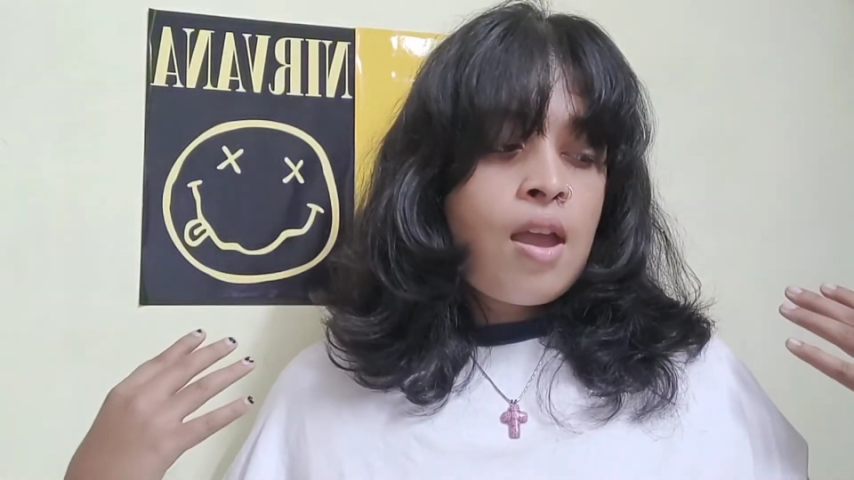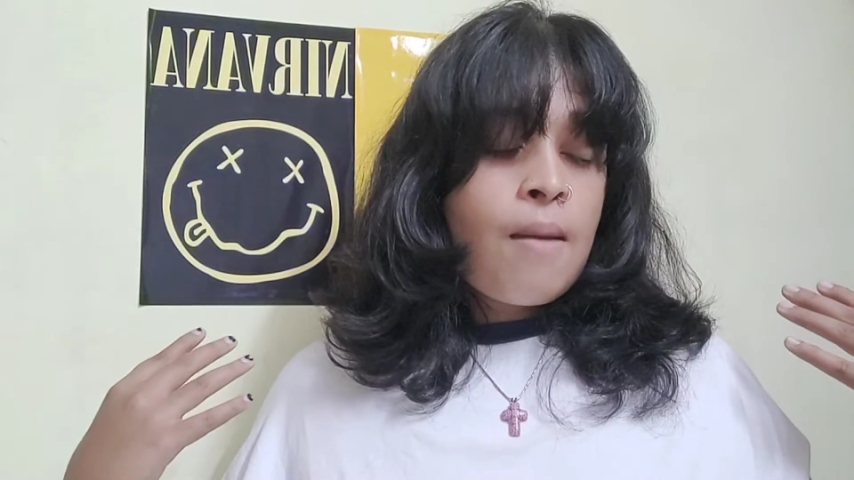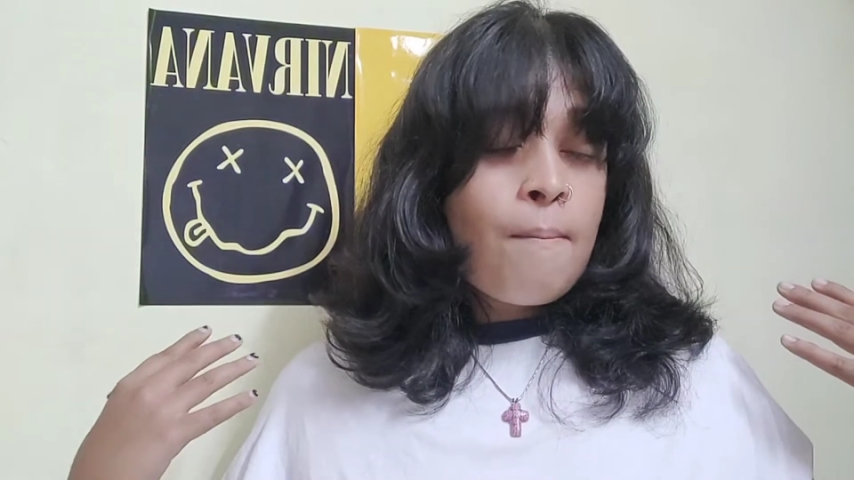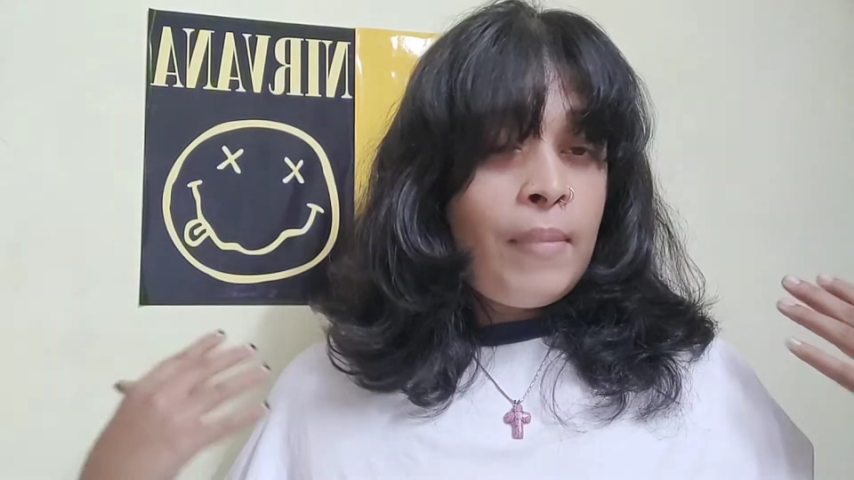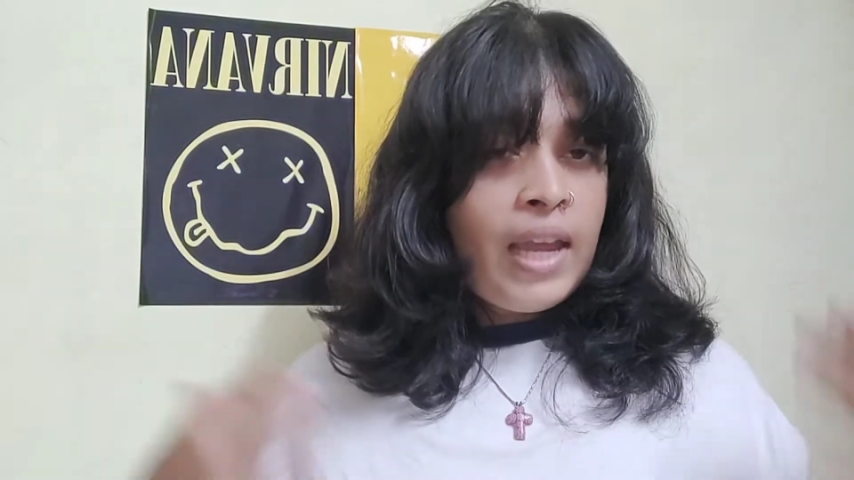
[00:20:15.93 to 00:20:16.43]

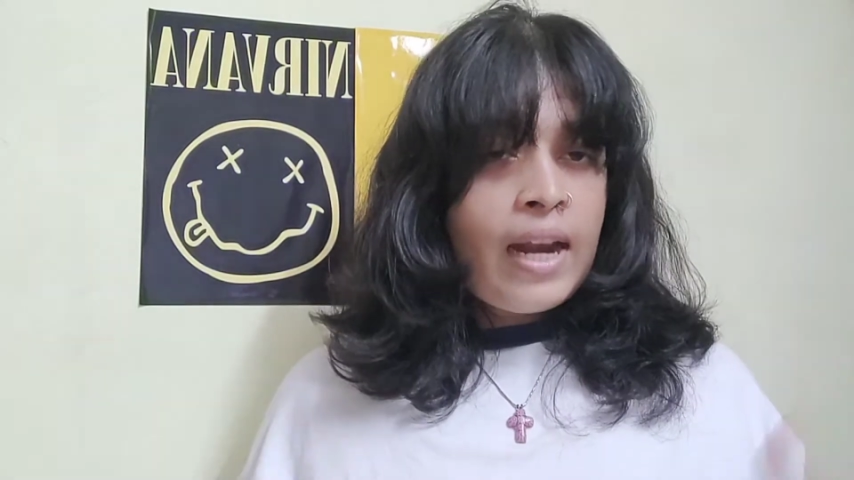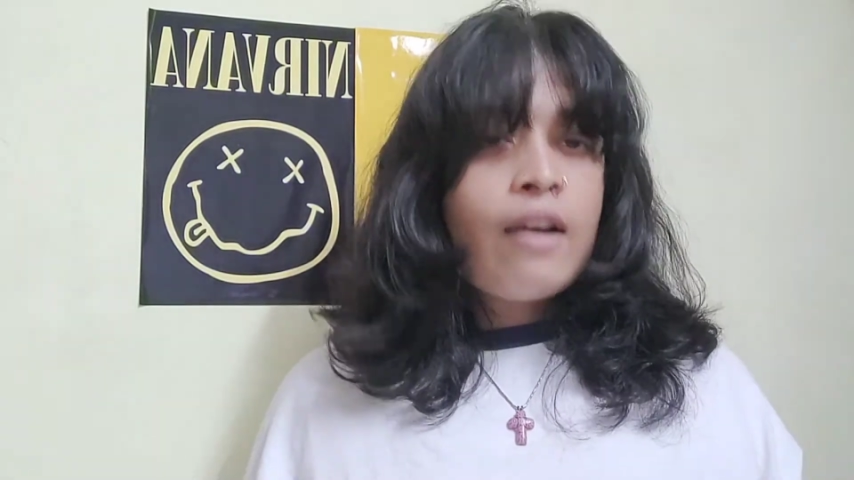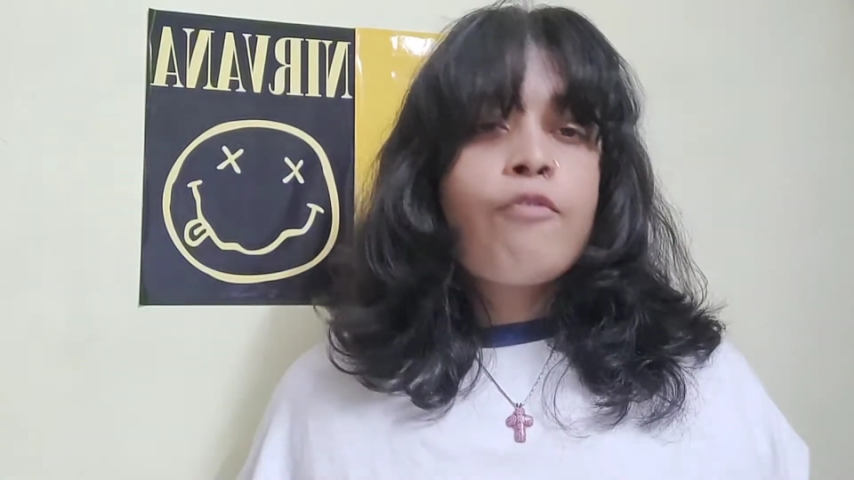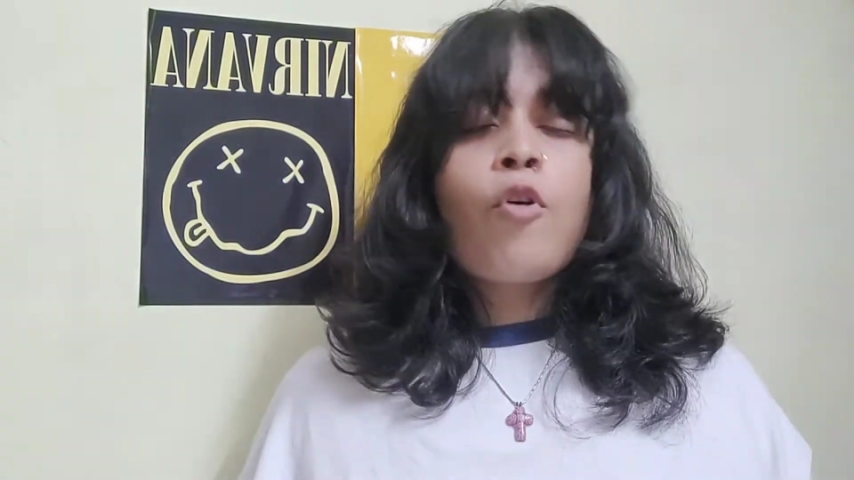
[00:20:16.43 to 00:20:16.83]
made